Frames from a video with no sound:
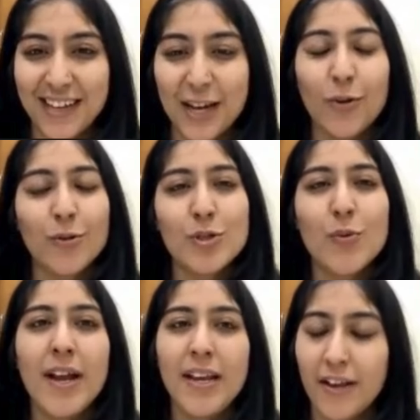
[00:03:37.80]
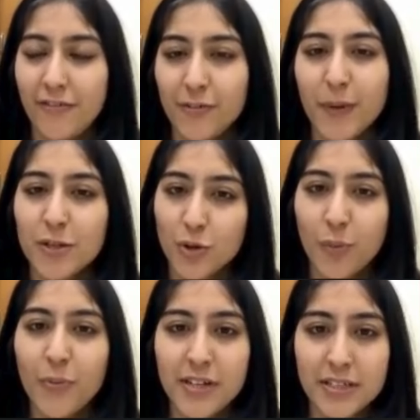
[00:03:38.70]
And also, I left my
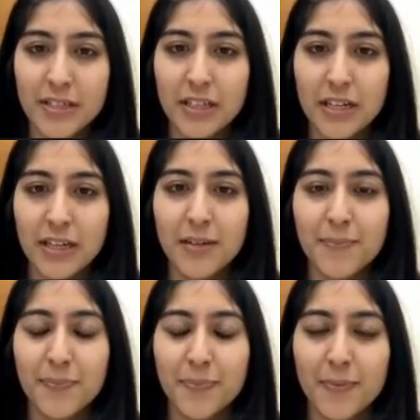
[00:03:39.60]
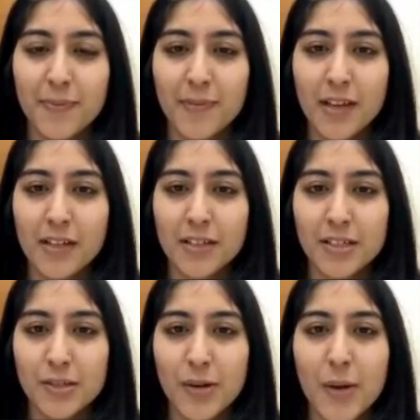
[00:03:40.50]
job recently.
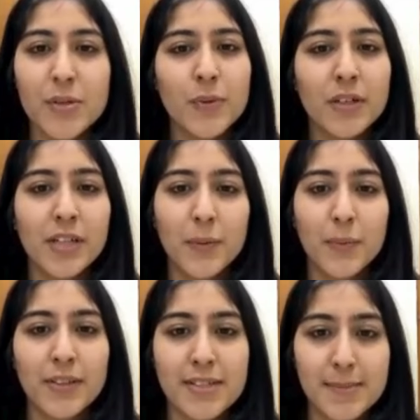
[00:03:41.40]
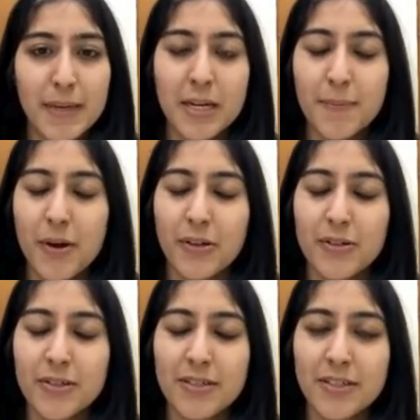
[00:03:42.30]
So I was working with this makeup
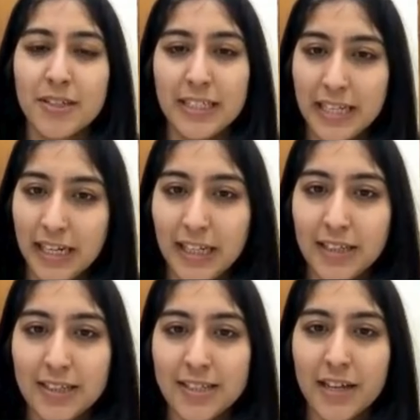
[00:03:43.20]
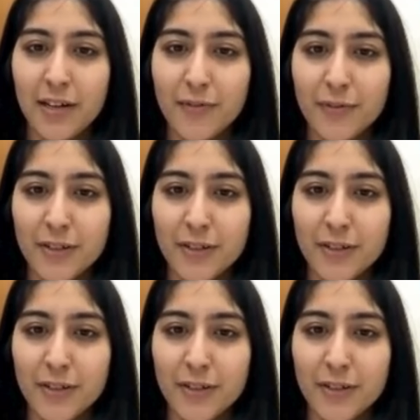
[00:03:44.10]
artist in Delhi itself.